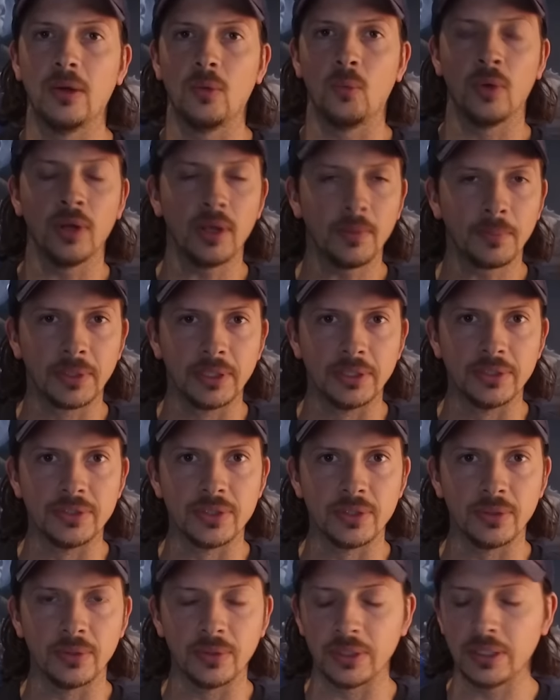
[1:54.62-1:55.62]
what I'm going to
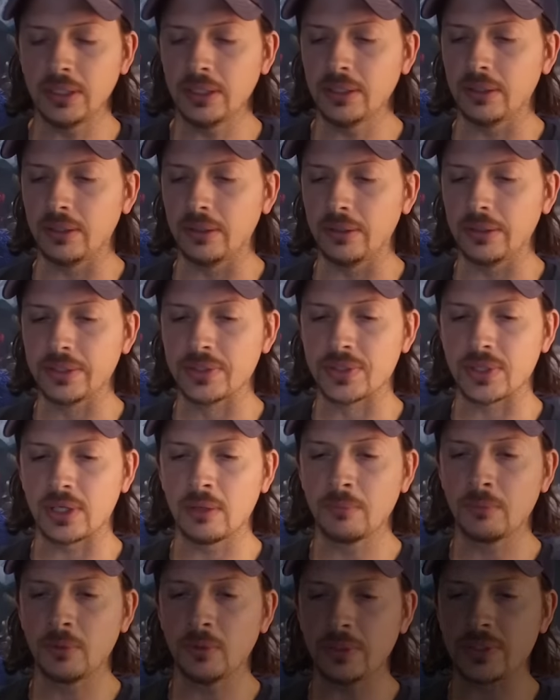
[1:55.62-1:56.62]
do here is
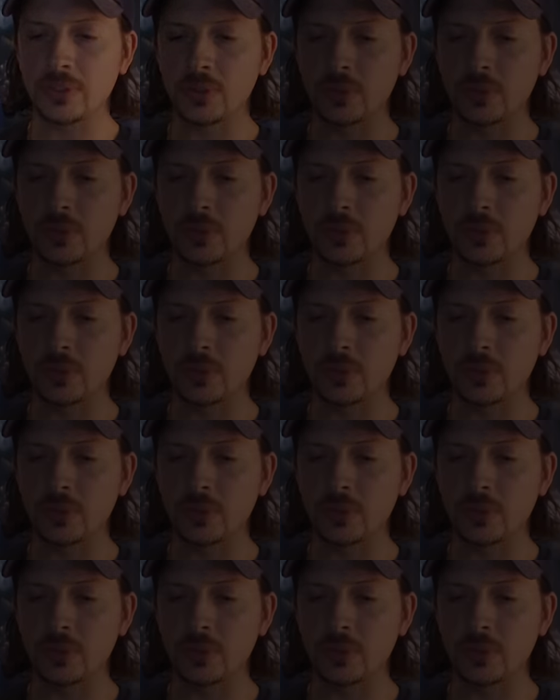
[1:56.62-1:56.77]
I'm going